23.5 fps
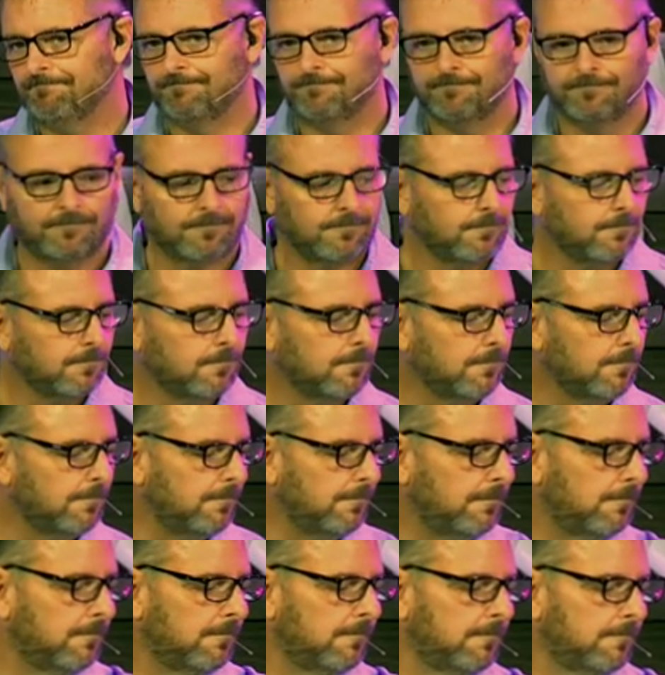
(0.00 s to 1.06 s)

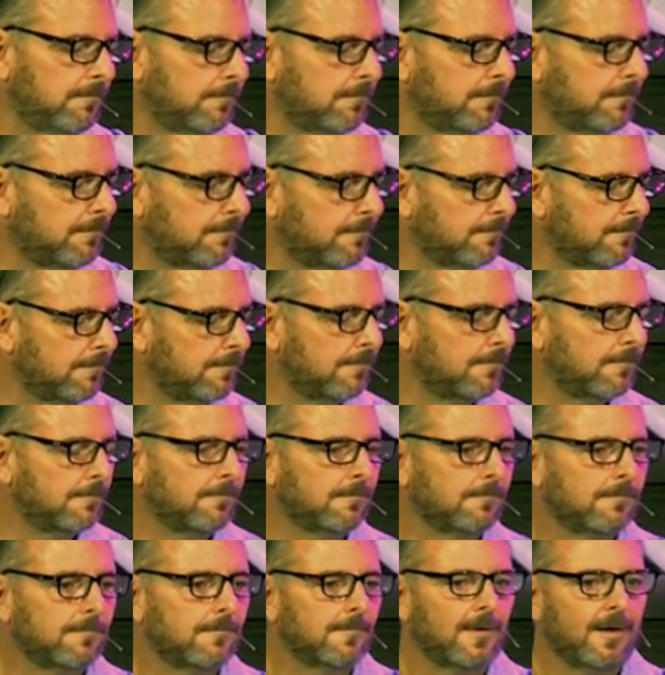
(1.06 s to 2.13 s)

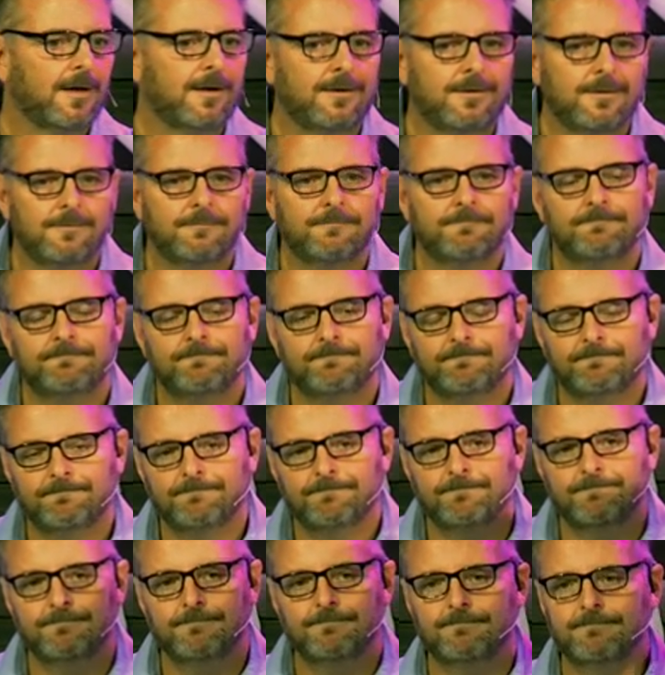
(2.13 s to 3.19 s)

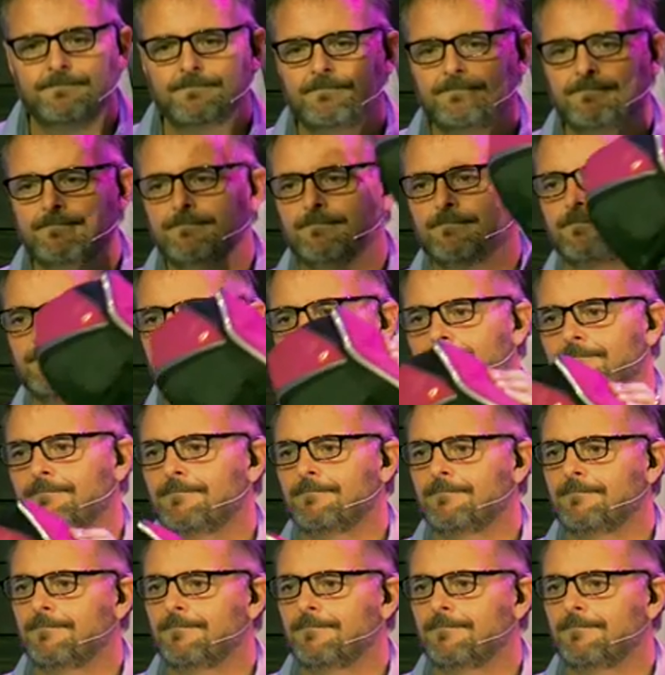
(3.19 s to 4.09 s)
[no speech]